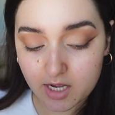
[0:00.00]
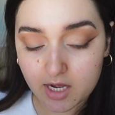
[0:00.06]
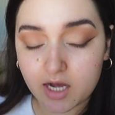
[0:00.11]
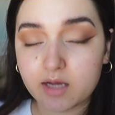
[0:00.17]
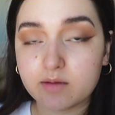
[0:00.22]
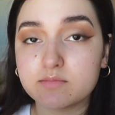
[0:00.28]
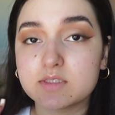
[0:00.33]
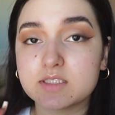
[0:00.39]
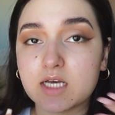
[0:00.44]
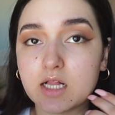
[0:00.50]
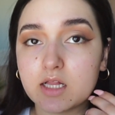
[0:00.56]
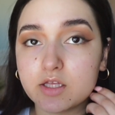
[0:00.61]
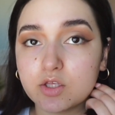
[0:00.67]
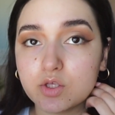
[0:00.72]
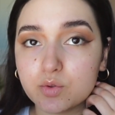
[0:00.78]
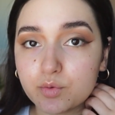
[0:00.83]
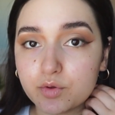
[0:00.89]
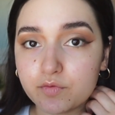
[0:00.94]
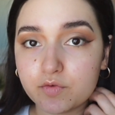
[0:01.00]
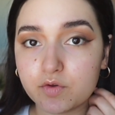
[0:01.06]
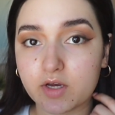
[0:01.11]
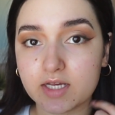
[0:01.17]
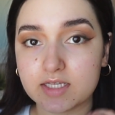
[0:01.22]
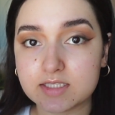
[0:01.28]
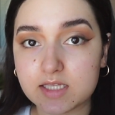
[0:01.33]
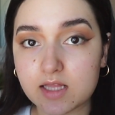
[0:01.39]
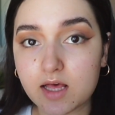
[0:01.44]
I'm telling you, if you
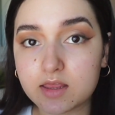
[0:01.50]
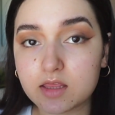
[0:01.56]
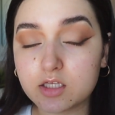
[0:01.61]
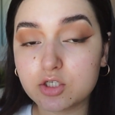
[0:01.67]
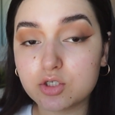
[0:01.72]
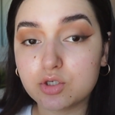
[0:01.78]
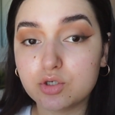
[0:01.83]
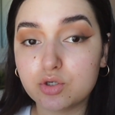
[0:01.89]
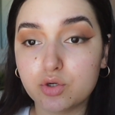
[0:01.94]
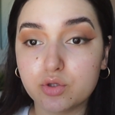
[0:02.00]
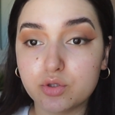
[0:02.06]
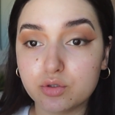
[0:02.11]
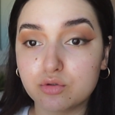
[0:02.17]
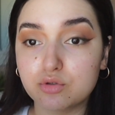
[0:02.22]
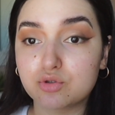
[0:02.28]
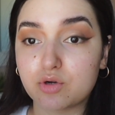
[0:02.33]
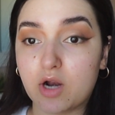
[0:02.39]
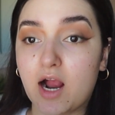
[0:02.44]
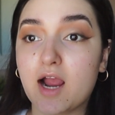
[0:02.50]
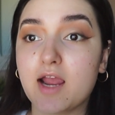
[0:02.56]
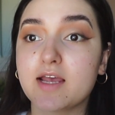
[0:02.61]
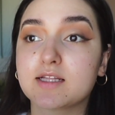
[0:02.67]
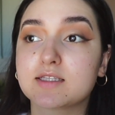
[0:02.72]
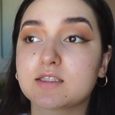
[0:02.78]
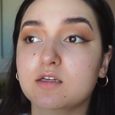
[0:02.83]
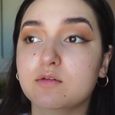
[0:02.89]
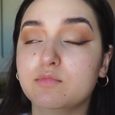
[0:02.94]
guys let the glue dry,
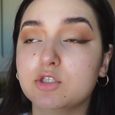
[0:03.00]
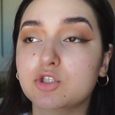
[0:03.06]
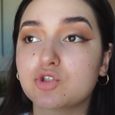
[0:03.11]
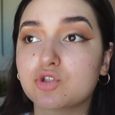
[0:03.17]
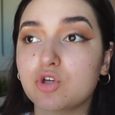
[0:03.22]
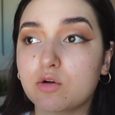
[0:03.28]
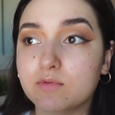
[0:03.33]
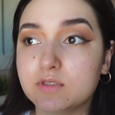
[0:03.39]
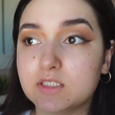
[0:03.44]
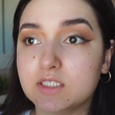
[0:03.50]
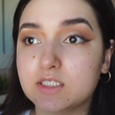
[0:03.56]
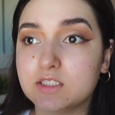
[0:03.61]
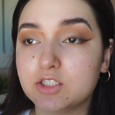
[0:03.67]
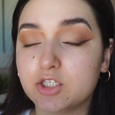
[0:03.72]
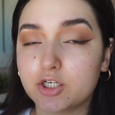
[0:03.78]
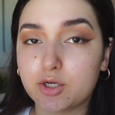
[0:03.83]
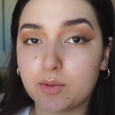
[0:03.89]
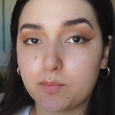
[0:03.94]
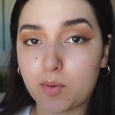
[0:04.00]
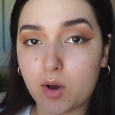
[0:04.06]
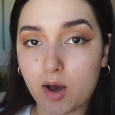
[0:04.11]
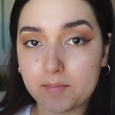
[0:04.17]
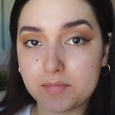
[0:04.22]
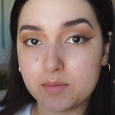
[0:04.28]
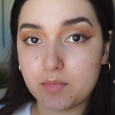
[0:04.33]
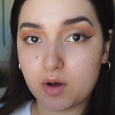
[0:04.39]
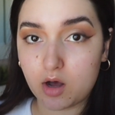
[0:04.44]
it's going to be so much easier to pop
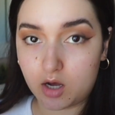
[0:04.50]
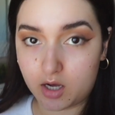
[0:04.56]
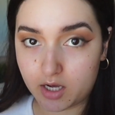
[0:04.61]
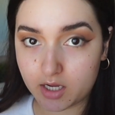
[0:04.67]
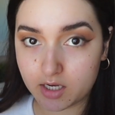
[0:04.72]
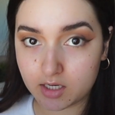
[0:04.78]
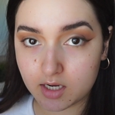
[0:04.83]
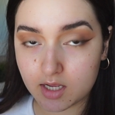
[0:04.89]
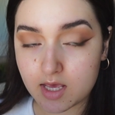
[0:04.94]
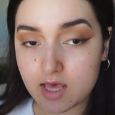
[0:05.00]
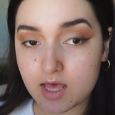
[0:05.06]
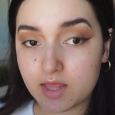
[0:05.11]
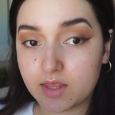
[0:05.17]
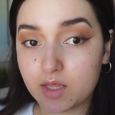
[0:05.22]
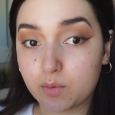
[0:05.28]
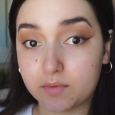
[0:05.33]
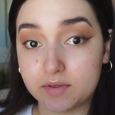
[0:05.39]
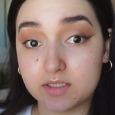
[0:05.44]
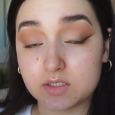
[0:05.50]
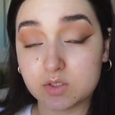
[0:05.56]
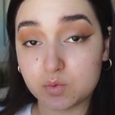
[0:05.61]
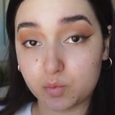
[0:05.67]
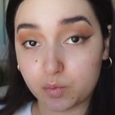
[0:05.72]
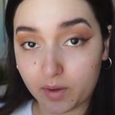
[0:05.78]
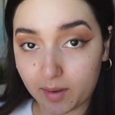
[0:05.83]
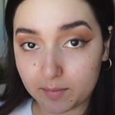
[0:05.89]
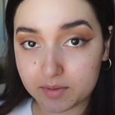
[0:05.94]
them on than when it's
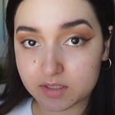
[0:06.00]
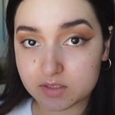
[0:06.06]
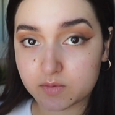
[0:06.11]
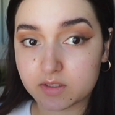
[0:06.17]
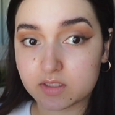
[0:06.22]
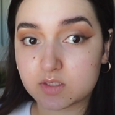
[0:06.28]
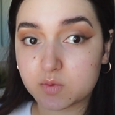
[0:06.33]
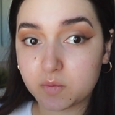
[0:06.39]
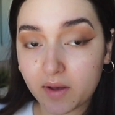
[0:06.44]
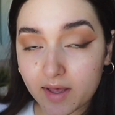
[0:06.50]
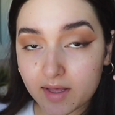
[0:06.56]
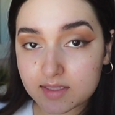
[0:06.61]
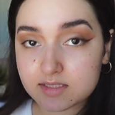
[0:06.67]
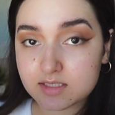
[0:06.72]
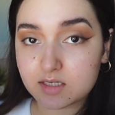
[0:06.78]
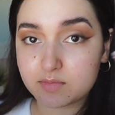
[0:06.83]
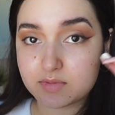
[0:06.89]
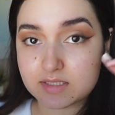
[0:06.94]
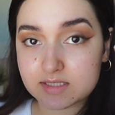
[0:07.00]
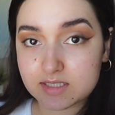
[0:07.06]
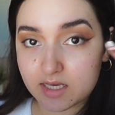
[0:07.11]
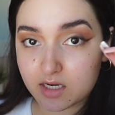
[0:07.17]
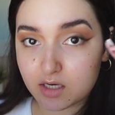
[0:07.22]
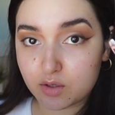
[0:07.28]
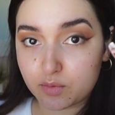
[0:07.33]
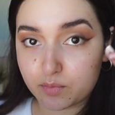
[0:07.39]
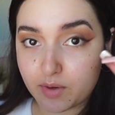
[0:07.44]
wet, because when it's wet, it's going to be
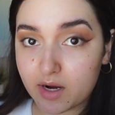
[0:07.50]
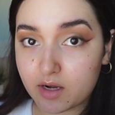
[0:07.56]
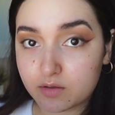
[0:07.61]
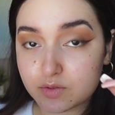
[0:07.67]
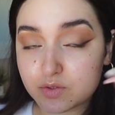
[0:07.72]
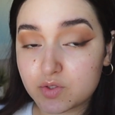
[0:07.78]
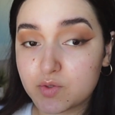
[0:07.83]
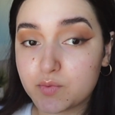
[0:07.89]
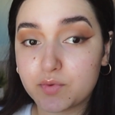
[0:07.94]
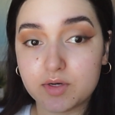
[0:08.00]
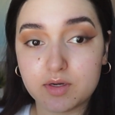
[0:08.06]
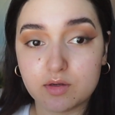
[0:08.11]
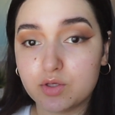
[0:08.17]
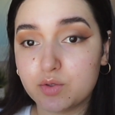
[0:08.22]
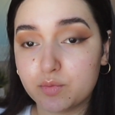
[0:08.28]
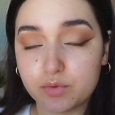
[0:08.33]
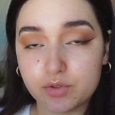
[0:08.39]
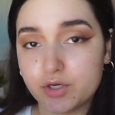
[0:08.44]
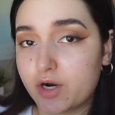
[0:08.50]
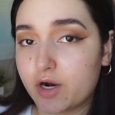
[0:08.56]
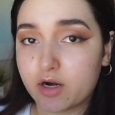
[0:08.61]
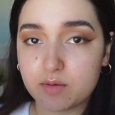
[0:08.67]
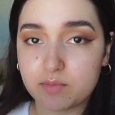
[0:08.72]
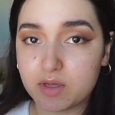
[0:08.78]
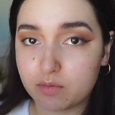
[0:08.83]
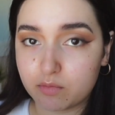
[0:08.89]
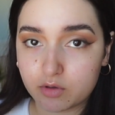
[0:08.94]
sliding around, so you're not going
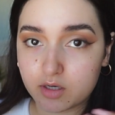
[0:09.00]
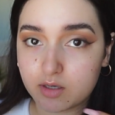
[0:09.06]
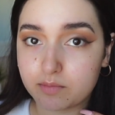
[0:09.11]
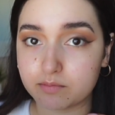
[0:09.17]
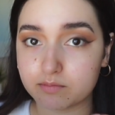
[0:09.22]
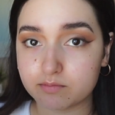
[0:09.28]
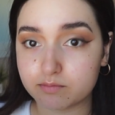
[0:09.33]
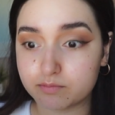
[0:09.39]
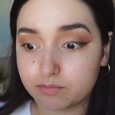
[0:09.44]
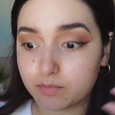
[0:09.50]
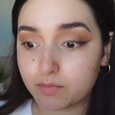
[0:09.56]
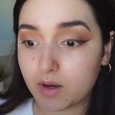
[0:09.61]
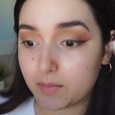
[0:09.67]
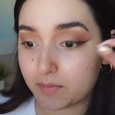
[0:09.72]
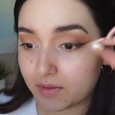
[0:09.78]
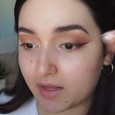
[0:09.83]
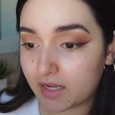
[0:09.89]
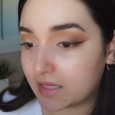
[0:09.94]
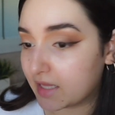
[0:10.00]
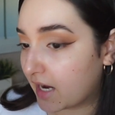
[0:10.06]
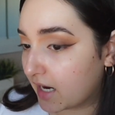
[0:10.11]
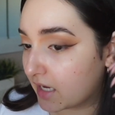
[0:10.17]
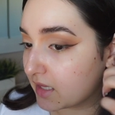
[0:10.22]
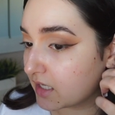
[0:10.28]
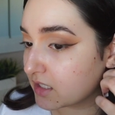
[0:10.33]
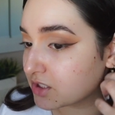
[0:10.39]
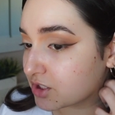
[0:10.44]
to be able to apply the
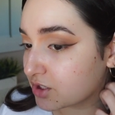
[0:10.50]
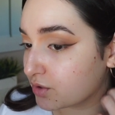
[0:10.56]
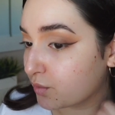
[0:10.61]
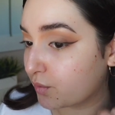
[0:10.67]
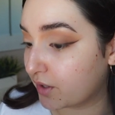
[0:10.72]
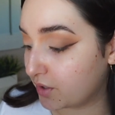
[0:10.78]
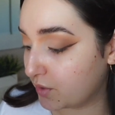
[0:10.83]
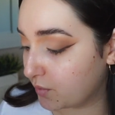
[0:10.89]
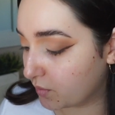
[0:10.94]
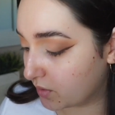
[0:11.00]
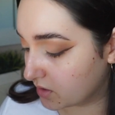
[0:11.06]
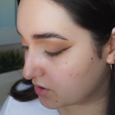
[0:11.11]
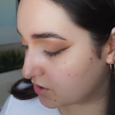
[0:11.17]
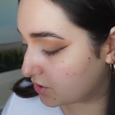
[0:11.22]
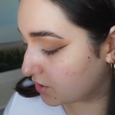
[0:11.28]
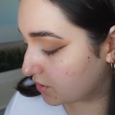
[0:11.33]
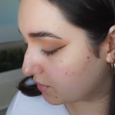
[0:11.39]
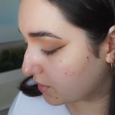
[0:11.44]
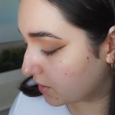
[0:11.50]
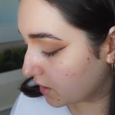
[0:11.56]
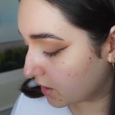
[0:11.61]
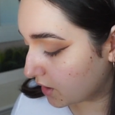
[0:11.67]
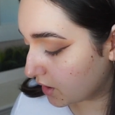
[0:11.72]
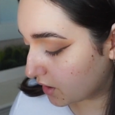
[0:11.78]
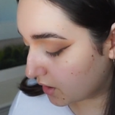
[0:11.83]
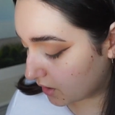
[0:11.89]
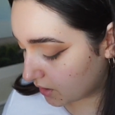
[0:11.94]
eyelash where you want to.
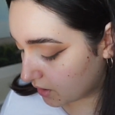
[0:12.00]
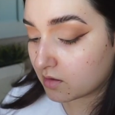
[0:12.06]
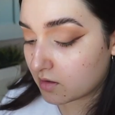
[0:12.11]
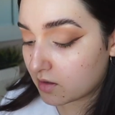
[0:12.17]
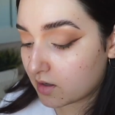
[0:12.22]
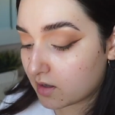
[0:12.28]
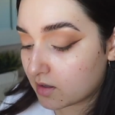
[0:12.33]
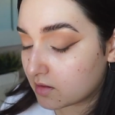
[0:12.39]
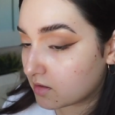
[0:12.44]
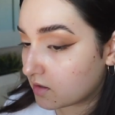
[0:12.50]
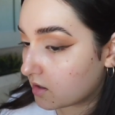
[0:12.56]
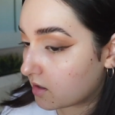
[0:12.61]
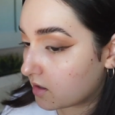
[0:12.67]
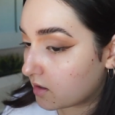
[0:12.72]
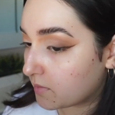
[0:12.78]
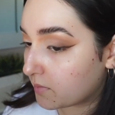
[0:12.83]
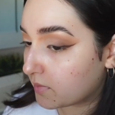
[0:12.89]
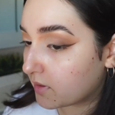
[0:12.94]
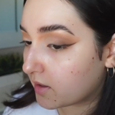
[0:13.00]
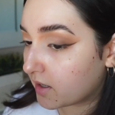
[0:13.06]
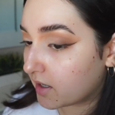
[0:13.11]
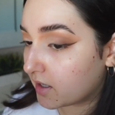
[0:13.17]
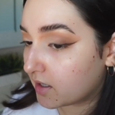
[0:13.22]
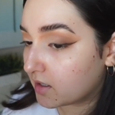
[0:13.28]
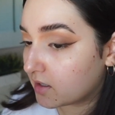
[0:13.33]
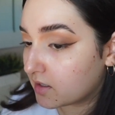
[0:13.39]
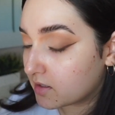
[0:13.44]
And then
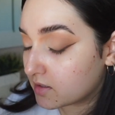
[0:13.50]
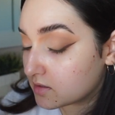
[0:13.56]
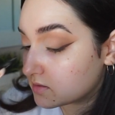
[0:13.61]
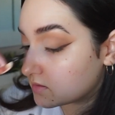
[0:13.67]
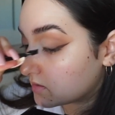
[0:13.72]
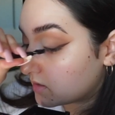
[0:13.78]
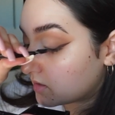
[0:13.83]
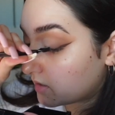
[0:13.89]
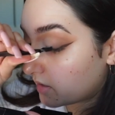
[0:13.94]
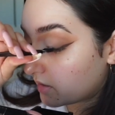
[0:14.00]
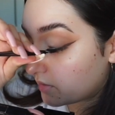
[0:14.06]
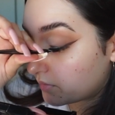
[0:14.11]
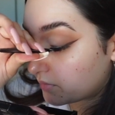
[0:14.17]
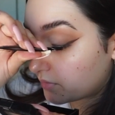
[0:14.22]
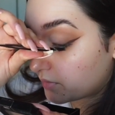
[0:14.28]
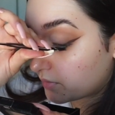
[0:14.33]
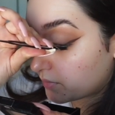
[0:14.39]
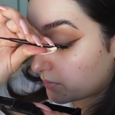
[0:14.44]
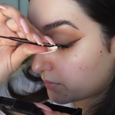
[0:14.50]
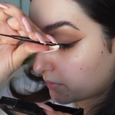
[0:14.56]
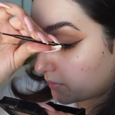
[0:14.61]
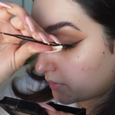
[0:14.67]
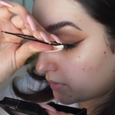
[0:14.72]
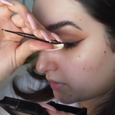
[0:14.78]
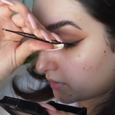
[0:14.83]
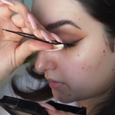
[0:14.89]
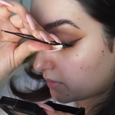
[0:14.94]
applying it to the outer
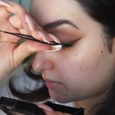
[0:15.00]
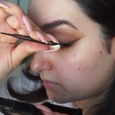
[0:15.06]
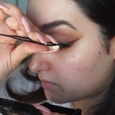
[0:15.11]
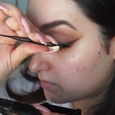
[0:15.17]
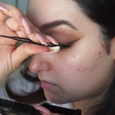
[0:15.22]
corner.